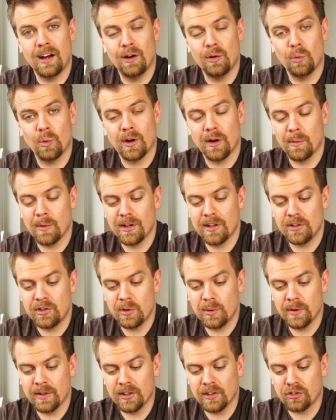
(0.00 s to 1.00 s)
what I want to
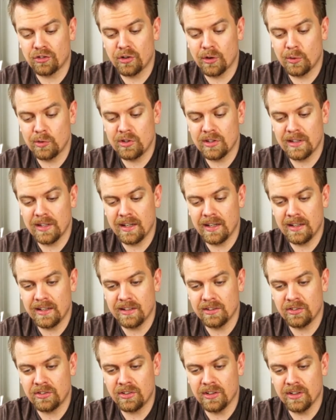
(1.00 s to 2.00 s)
do on the show today
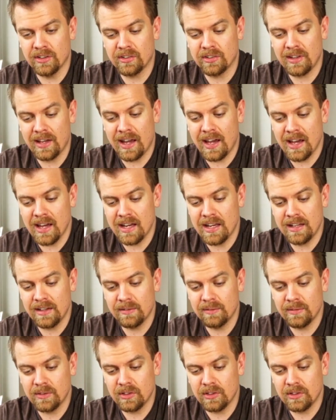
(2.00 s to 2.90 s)
is just kind